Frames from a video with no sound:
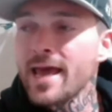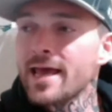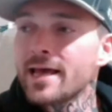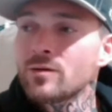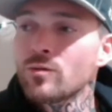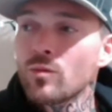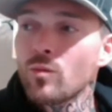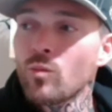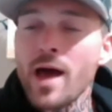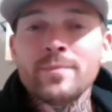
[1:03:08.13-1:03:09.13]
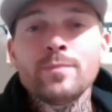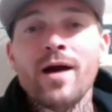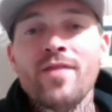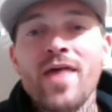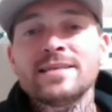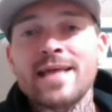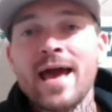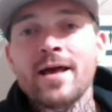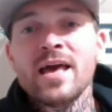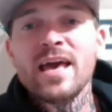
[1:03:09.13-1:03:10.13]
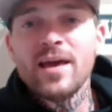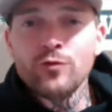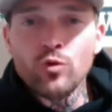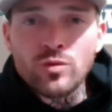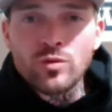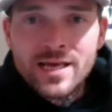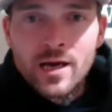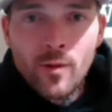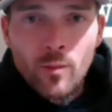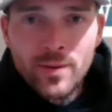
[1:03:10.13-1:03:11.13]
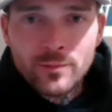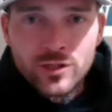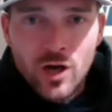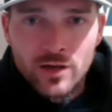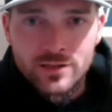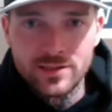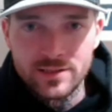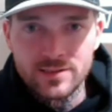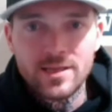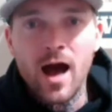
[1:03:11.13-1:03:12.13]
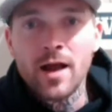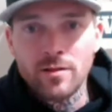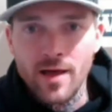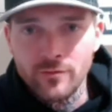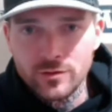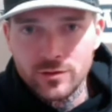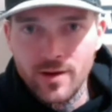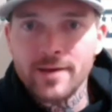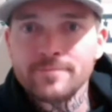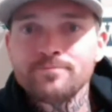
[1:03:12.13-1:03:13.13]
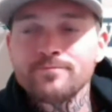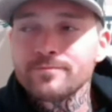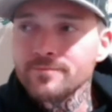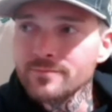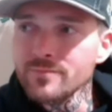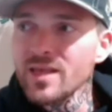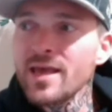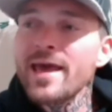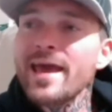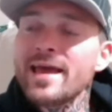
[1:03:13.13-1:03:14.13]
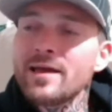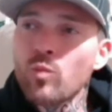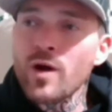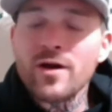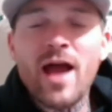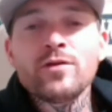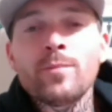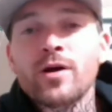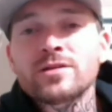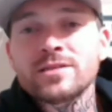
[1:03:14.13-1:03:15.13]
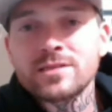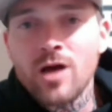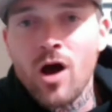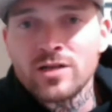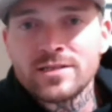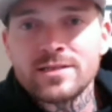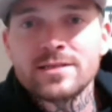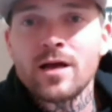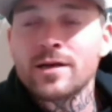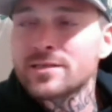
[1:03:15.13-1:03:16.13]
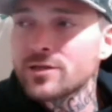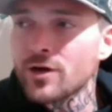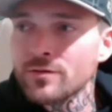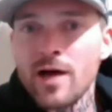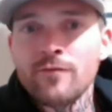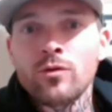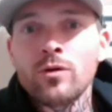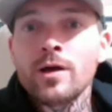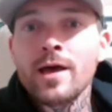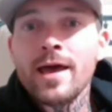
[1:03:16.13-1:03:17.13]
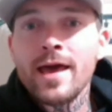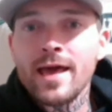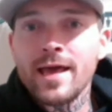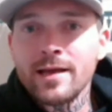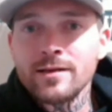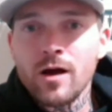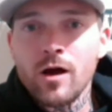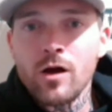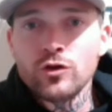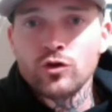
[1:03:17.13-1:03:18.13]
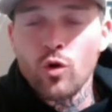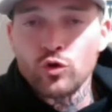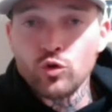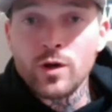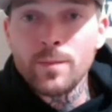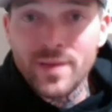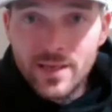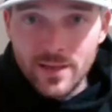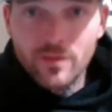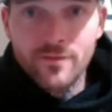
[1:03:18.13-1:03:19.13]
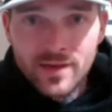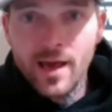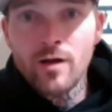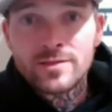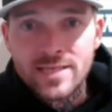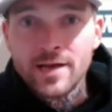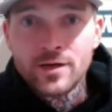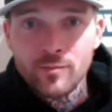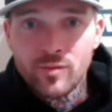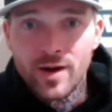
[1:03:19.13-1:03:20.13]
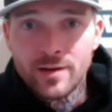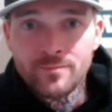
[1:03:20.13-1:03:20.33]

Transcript: And what I mean by that is that if you think about people's consciousness on a levels, right? And where every person's consciousness is on a certain level, and you could be in a living hell inside your brain.